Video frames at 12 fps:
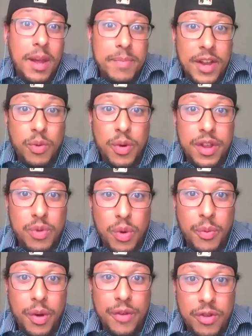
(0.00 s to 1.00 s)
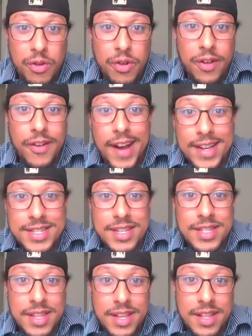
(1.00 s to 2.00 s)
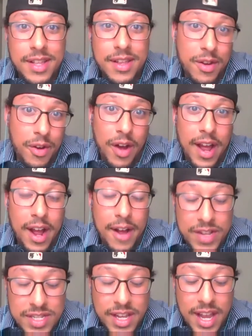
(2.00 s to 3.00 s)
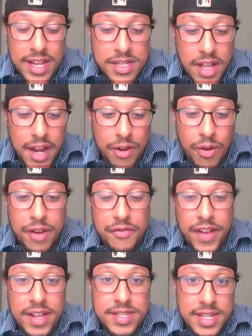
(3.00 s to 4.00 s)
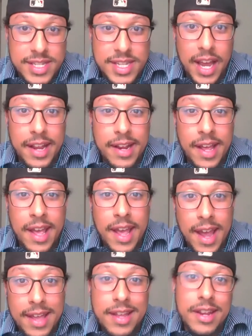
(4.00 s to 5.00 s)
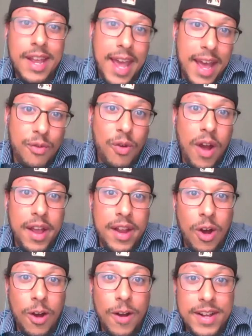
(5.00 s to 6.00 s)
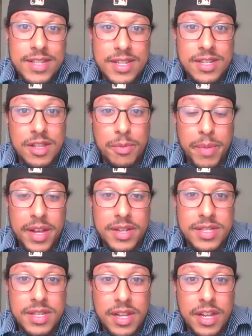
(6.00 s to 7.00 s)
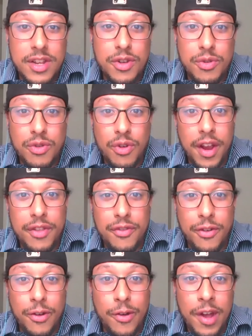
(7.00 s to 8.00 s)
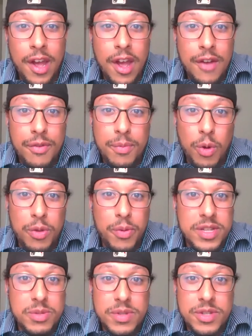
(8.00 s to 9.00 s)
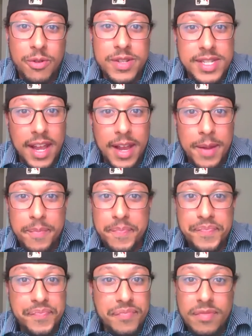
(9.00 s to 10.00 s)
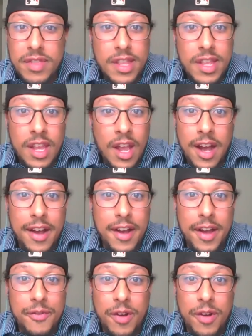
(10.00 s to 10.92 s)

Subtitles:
that 2021 recruiting class that, you know, obviously has a lot of Creighton fans excited. And then you add Ryan Hawkins into the mix, the D2 transfer from Northwest Missouri State. A